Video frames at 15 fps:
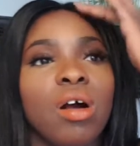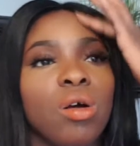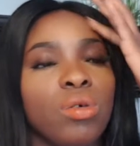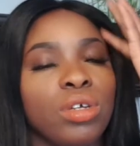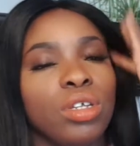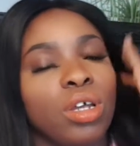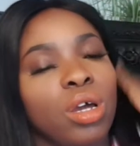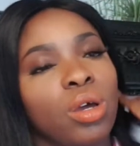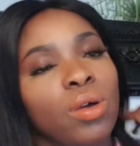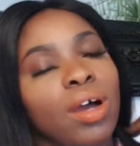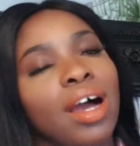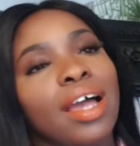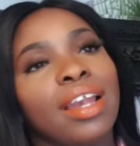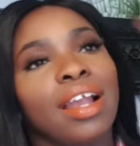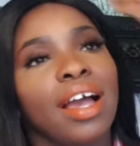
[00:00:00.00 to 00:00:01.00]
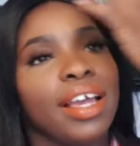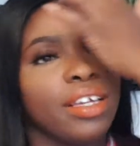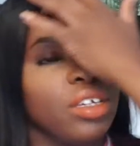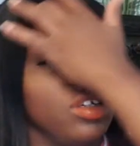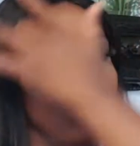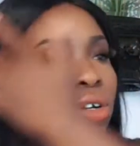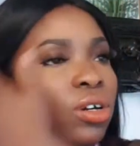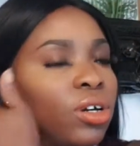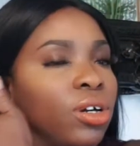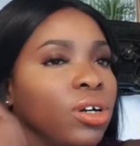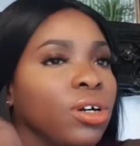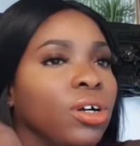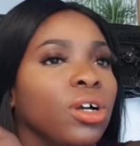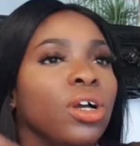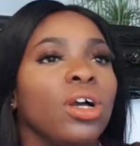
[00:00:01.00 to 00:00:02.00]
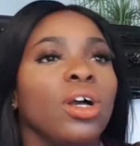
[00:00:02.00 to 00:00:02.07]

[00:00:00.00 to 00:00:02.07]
oh, you know, I like your,